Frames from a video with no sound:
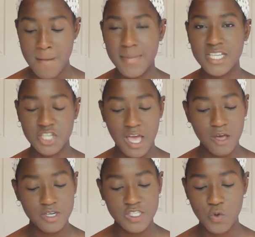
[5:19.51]
My
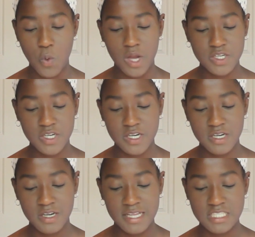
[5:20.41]
childish
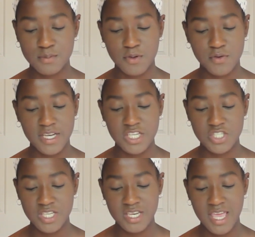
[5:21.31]
wonder,
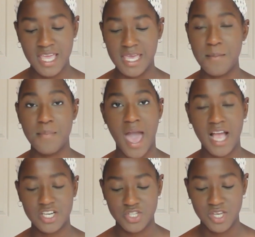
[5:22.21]
inspiration, and
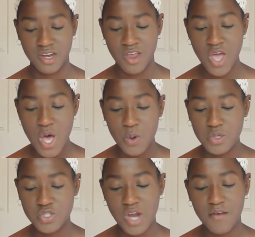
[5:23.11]
compassion
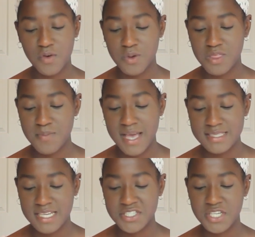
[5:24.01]
will travel with me
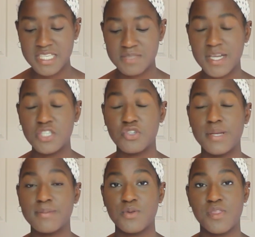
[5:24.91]
as I chase my
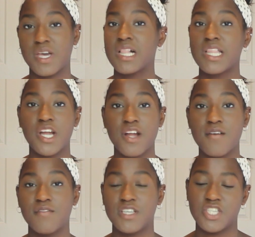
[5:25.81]
dreams with a
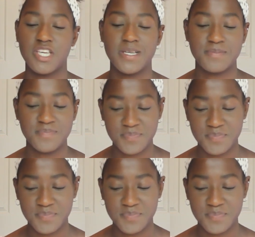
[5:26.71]
clear vision.